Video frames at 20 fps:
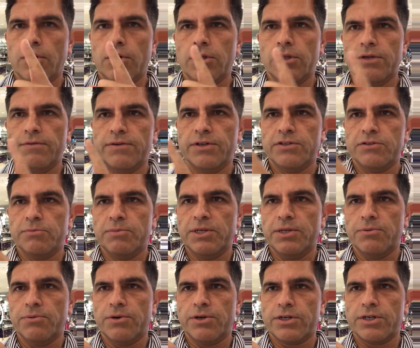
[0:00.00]
Olivia's
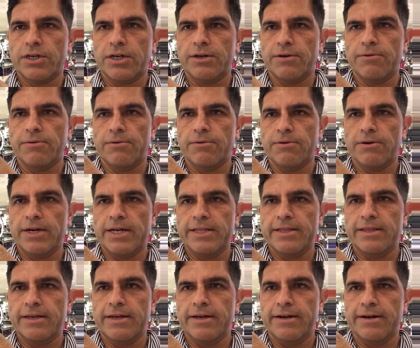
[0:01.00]
being worked on
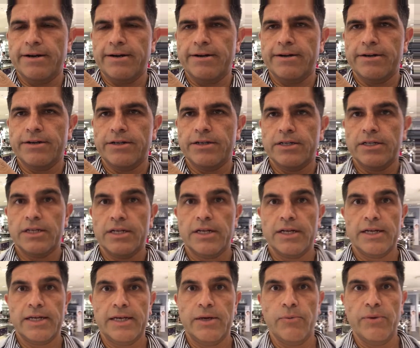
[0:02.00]
right there.
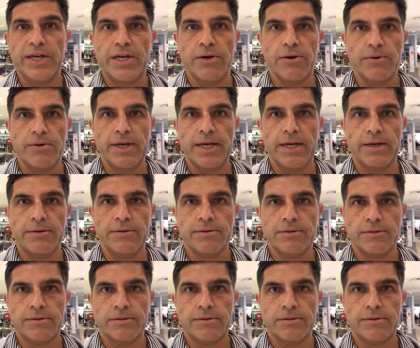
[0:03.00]
Can we go now?